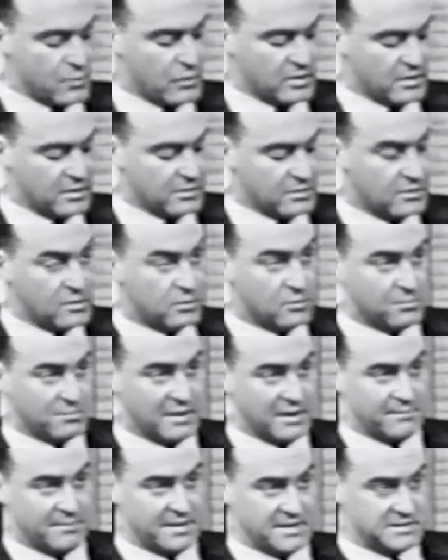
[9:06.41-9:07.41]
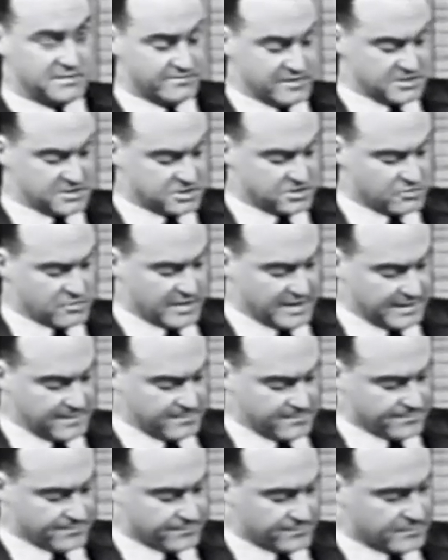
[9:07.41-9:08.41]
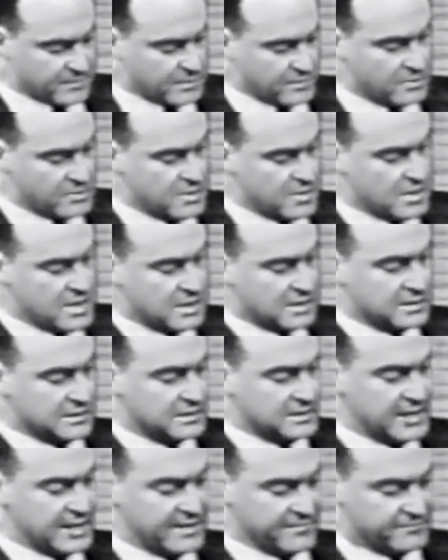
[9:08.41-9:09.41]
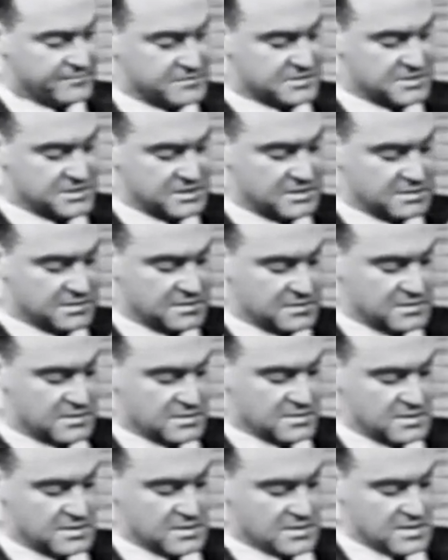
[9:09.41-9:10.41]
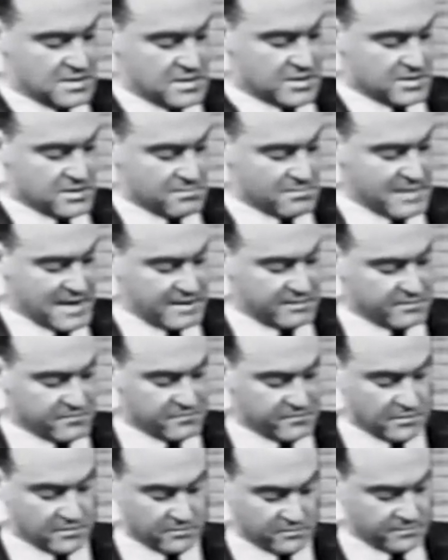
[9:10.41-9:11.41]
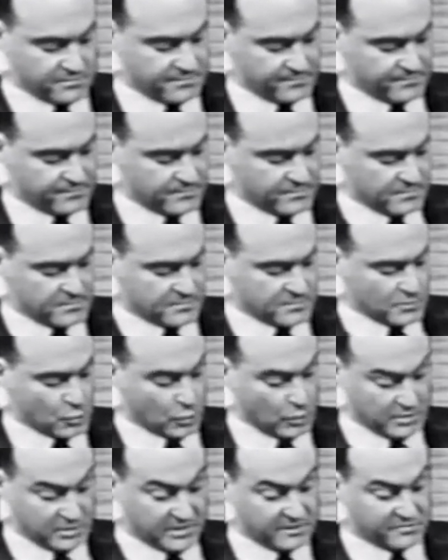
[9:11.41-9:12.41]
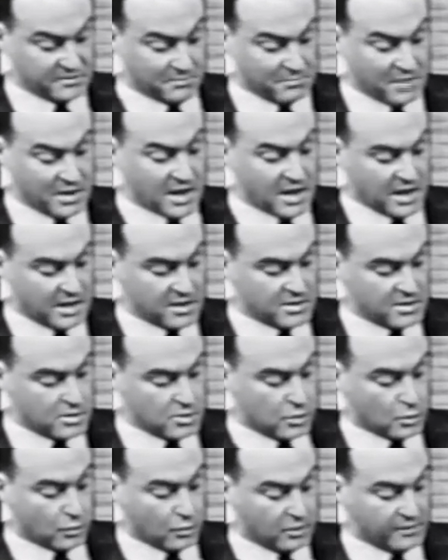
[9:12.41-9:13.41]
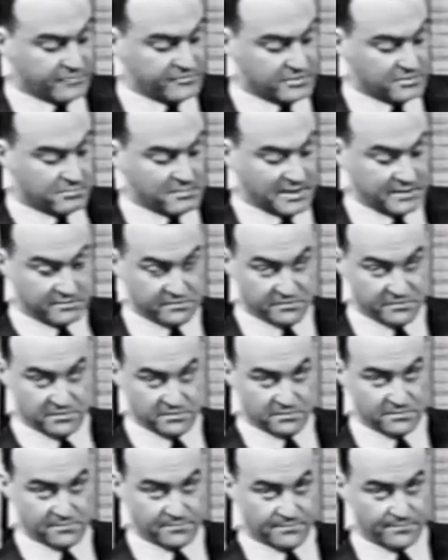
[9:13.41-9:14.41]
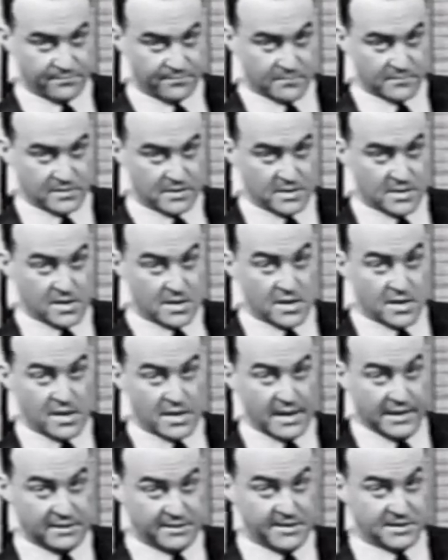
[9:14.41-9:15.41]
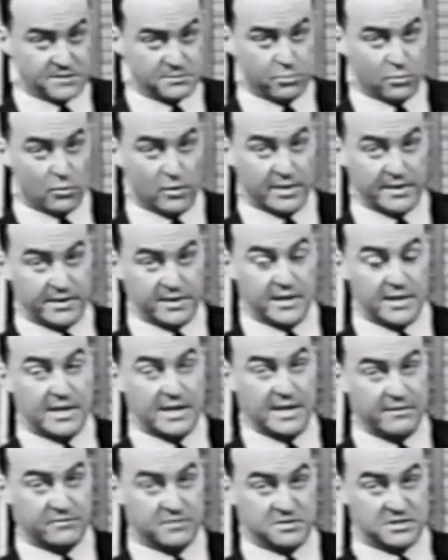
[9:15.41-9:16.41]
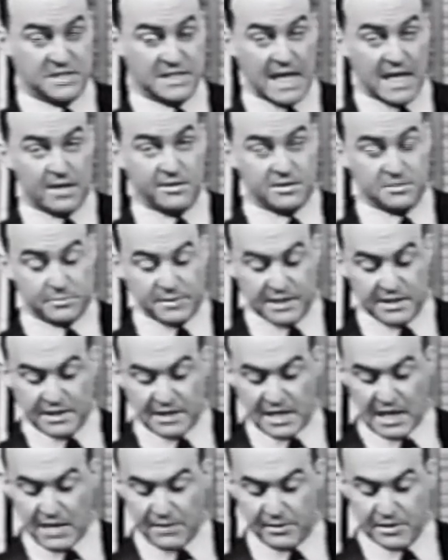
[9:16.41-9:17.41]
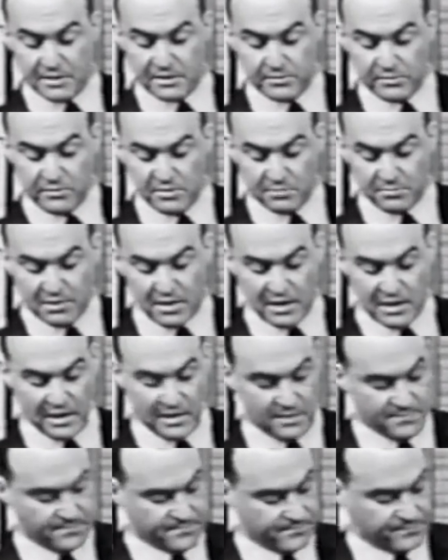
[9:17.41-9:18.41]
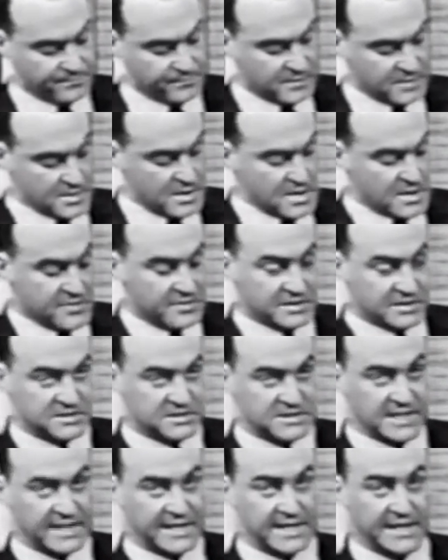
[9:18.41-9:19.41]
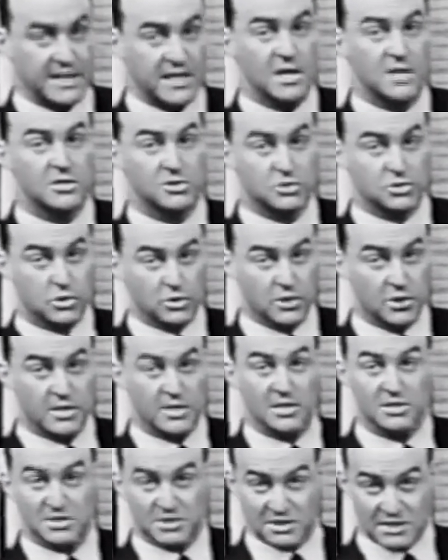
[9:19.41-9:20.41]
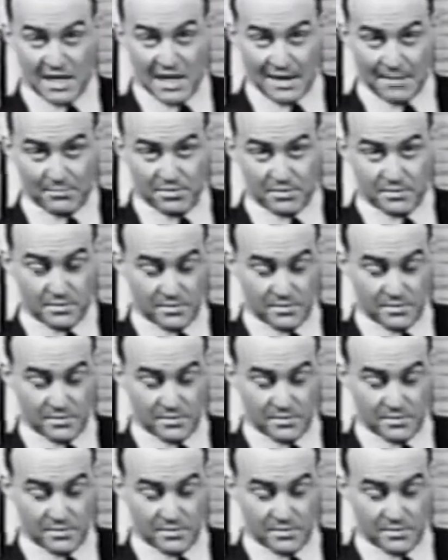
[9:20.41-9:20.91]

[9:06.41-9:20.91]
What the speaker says: will, by means of this string, lift the microphone, or lift the bar, off the microphone. At this point, if the sound is being carried through the bar, the ticking should stop.